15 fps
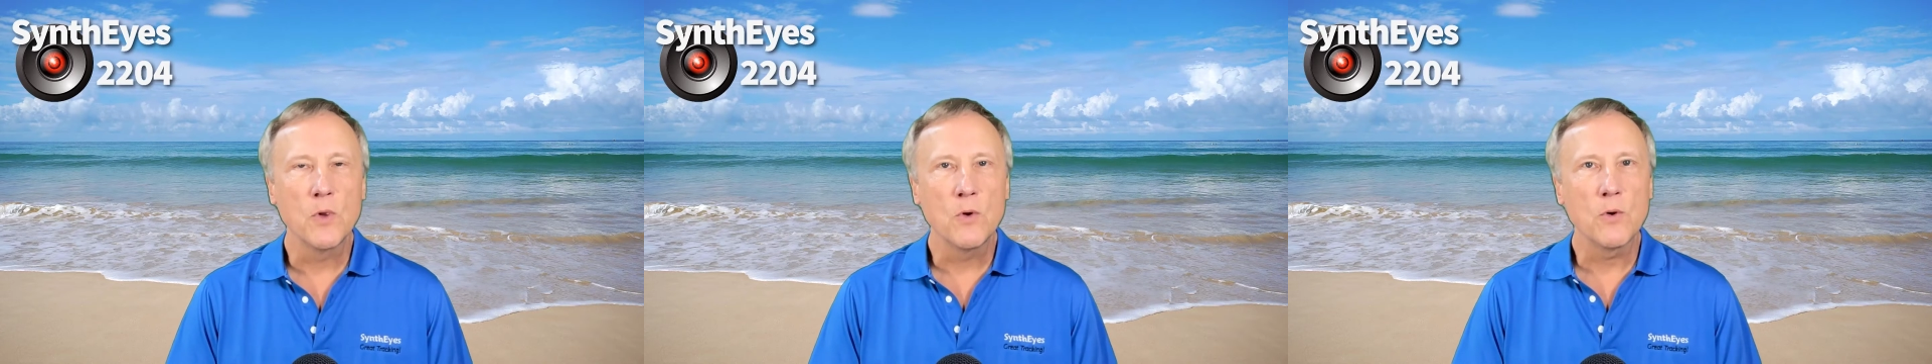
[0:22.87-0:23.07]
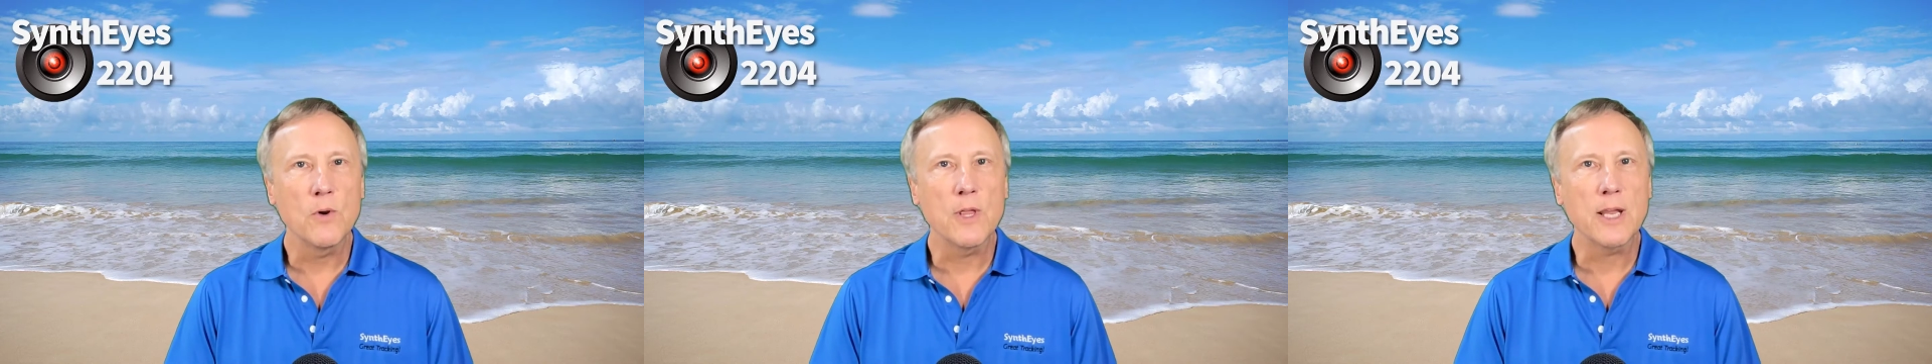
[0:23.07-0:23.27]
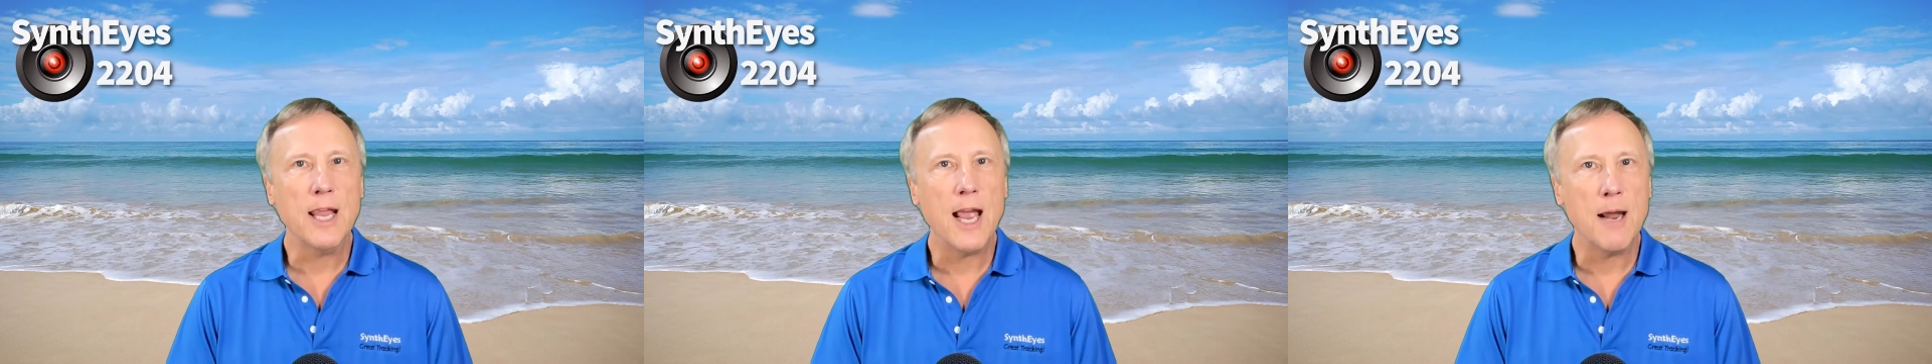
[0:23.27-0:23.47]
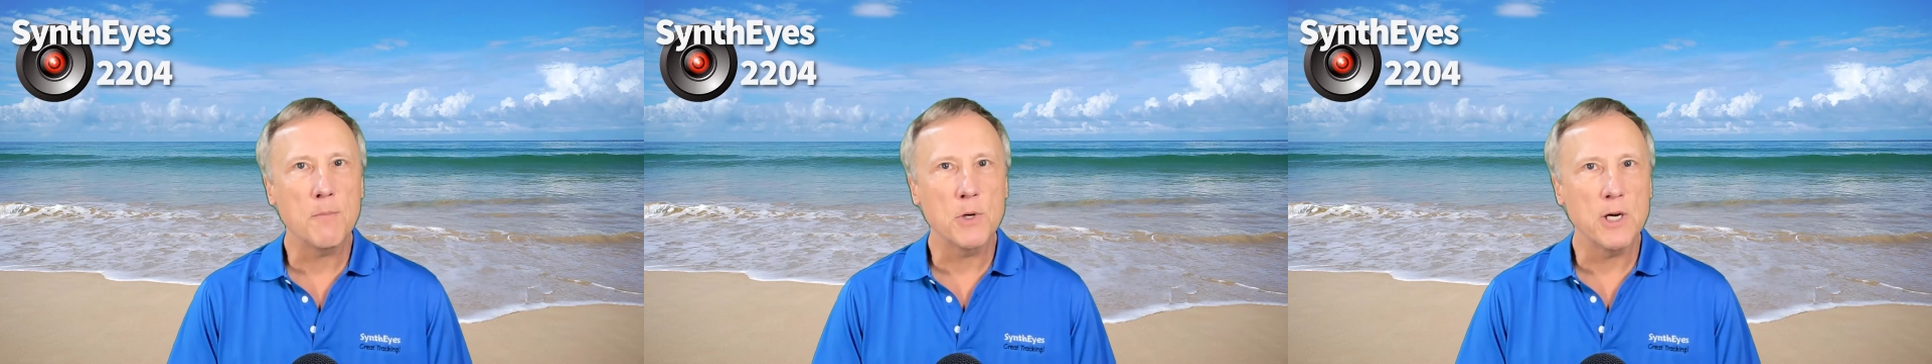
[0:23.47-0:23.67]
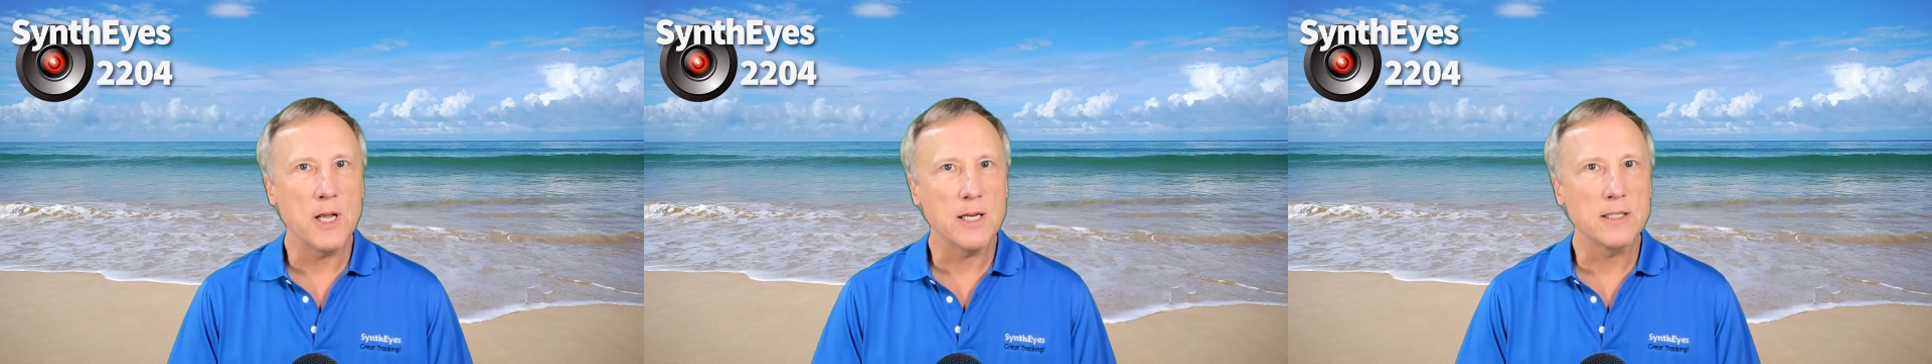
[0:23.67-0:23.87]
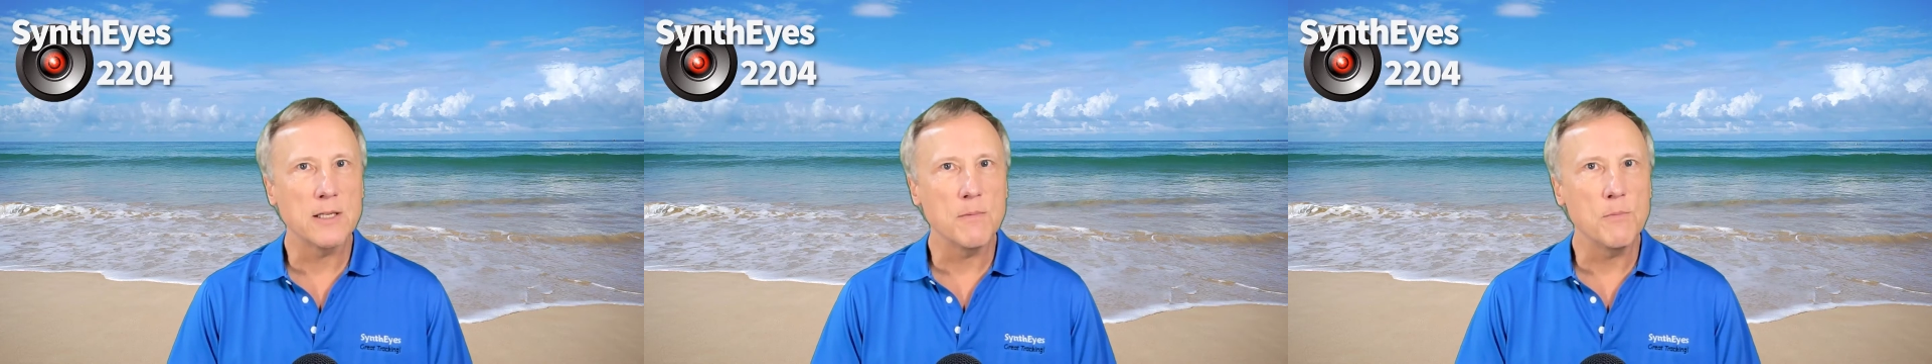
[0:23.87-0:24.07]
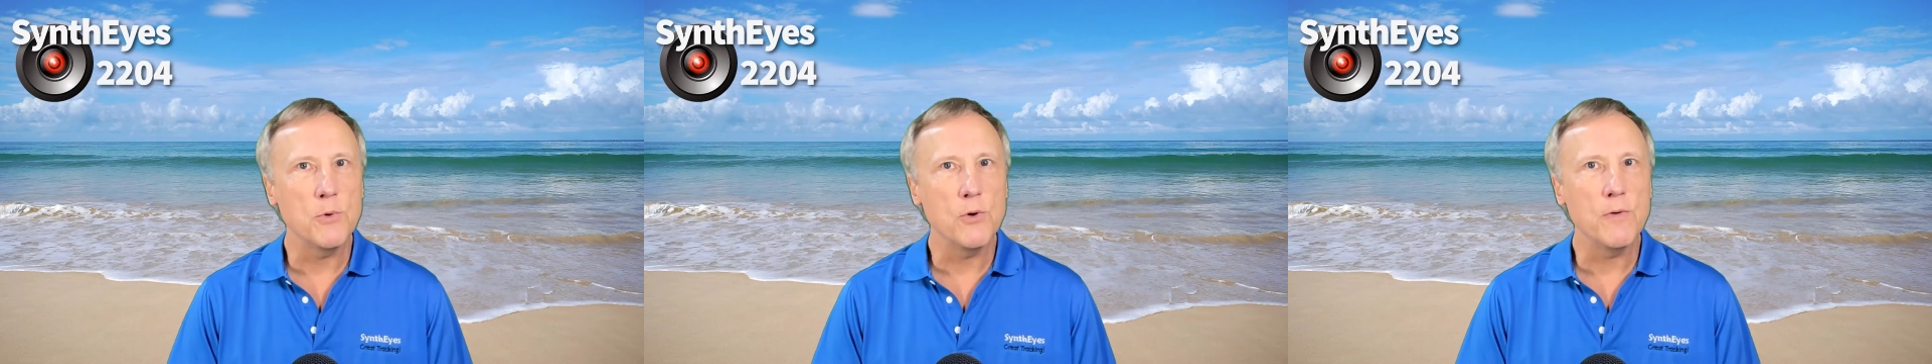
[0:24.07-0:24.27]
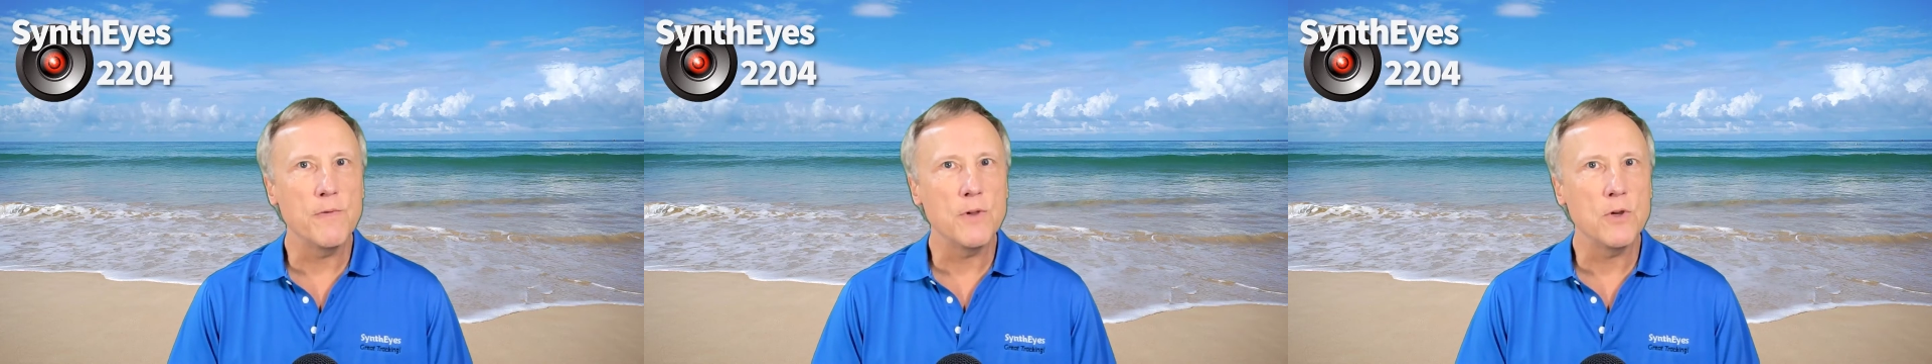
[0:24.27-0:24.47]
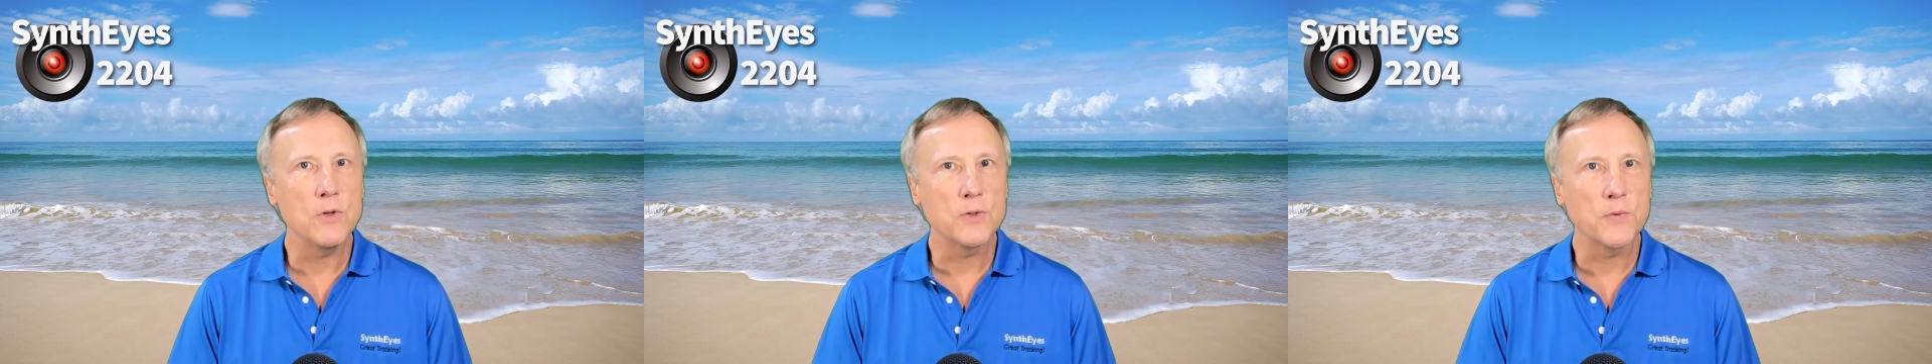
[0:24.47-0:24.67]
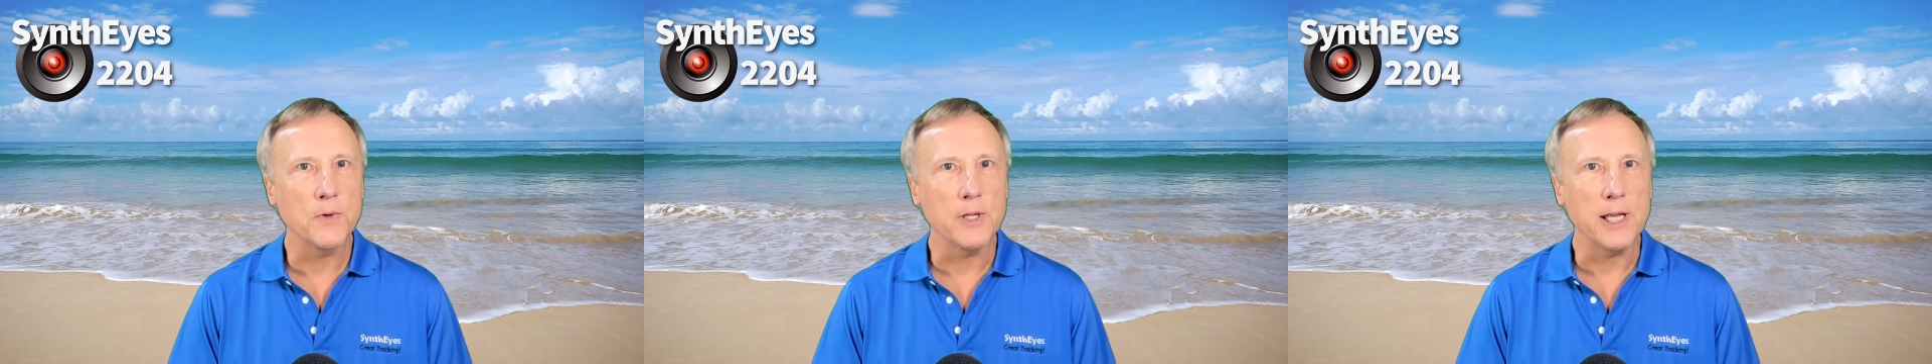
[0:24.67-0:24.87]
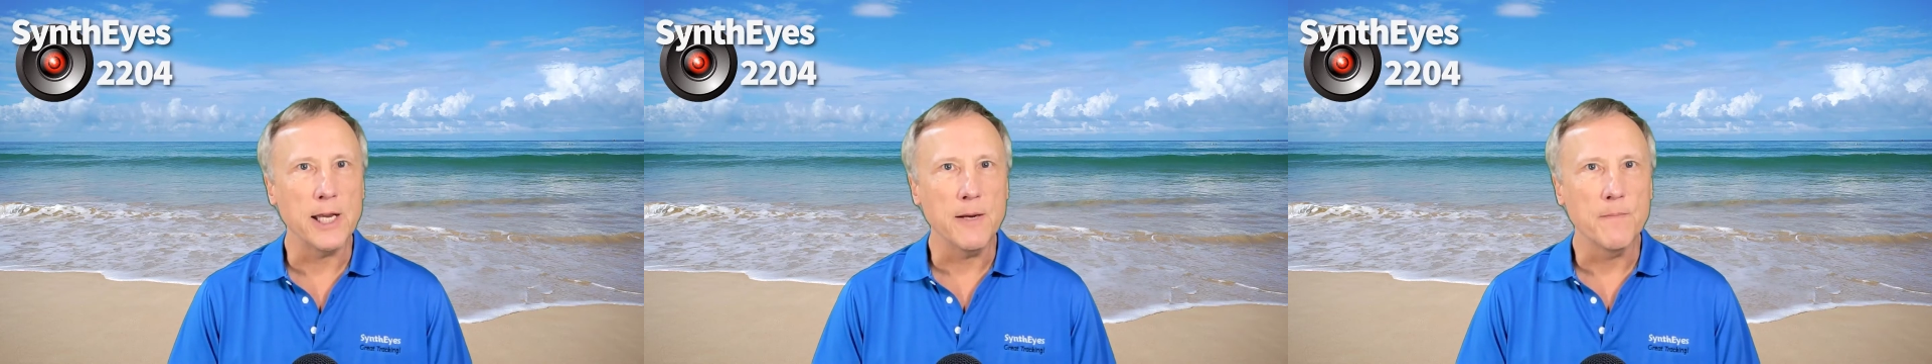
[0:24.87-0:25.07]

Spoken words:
or the camera doesn't move usefully.